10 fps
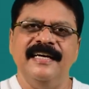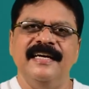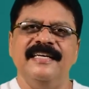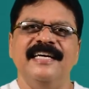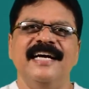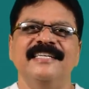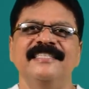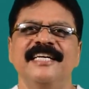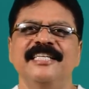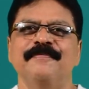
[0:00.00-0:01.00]

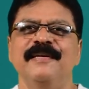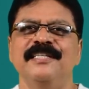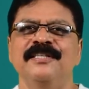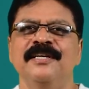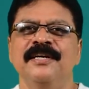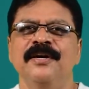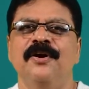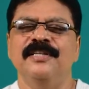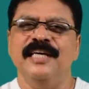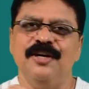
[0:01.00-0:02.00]
reaction takes place
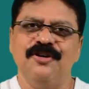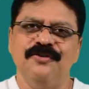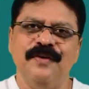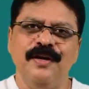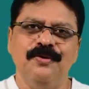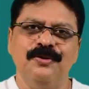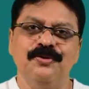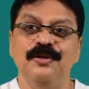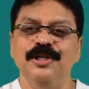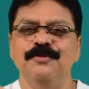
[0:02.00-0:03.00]
or the electrophile goes
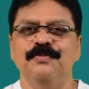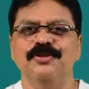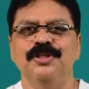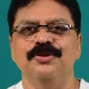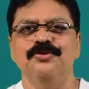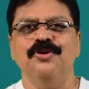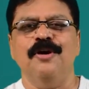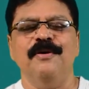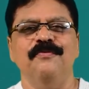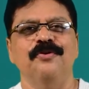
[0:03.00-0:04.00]
only to position 2,
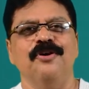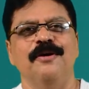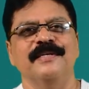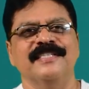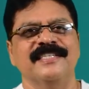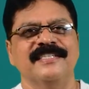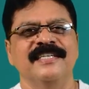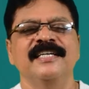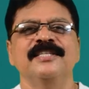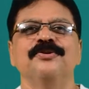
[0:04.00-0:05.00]
4, 6.
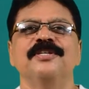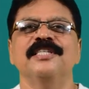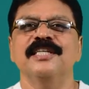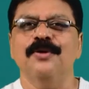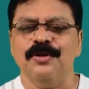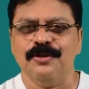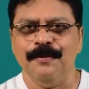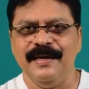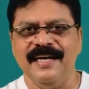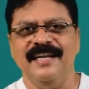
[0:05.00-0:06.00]
So, it is an
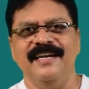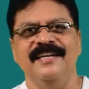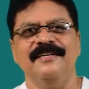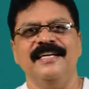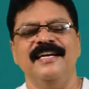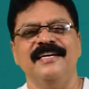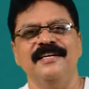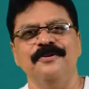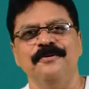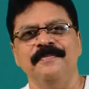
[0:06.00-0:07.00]
ortho-para
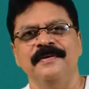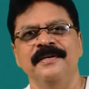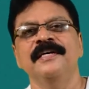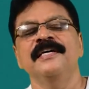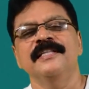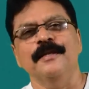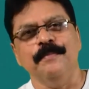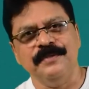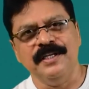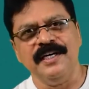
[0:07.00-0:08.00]
directing group.
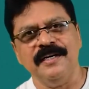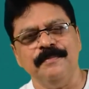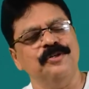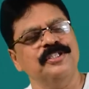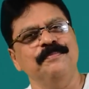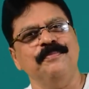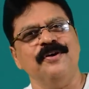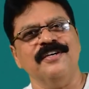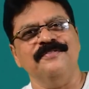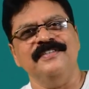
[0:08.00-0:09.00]
The third most
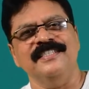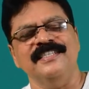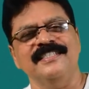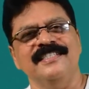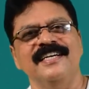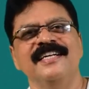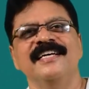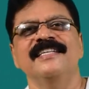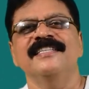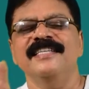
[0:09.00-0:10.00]
important feature is
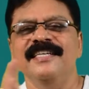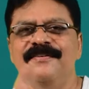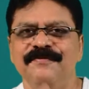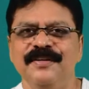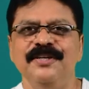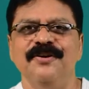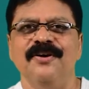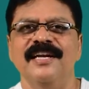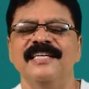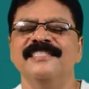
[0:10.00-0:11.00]
that the
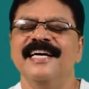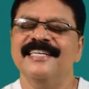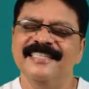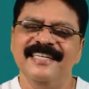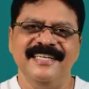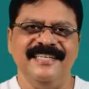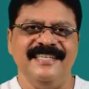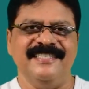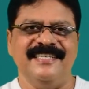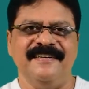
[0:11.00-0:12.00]
phenol is acidic in
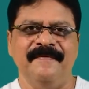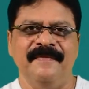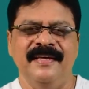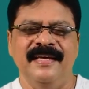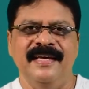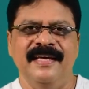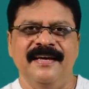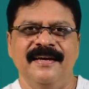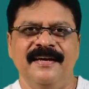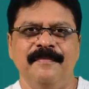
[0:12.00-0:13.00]
nature
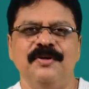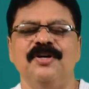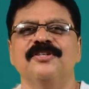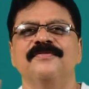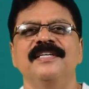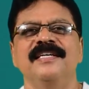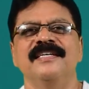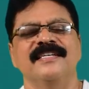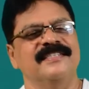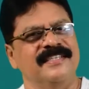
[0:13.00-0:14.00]
because of the
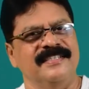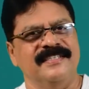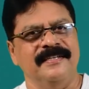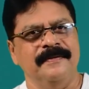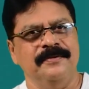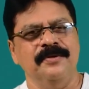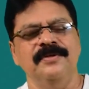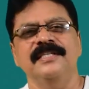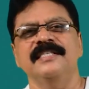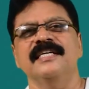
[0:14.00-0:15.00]
resonance.
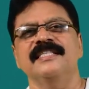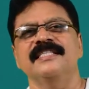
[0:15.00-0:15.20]
So, these are